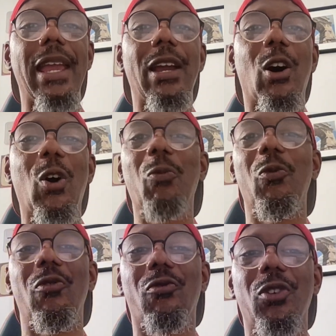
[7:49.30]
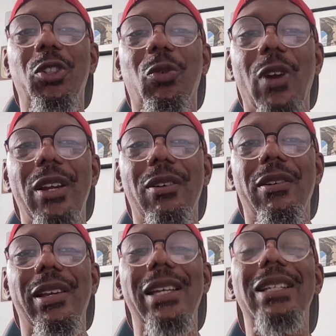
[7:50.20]
a home
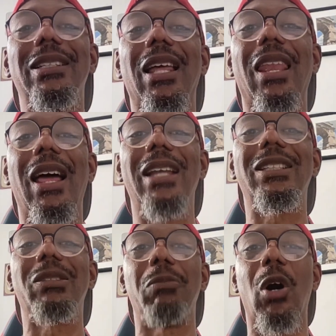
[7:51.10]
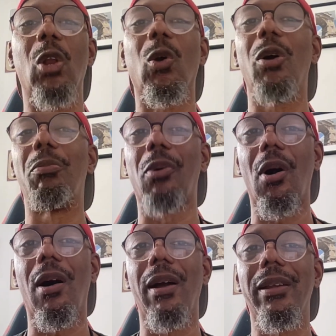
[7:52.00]
refrigerator is a lot smaller
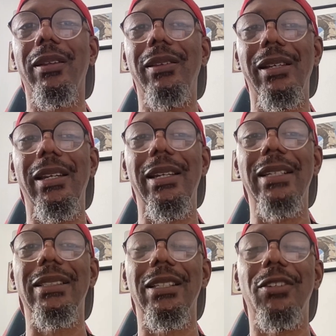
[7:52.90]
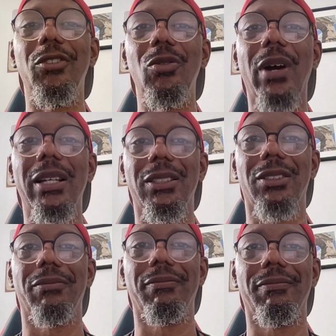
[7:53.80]
abroad than it is in the US.
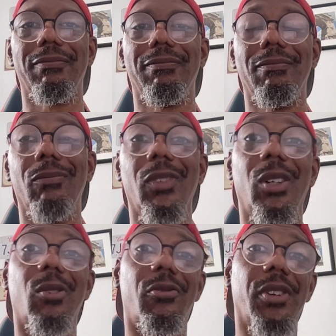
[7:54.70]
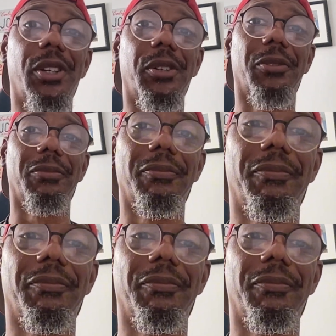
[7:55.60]
Go figure.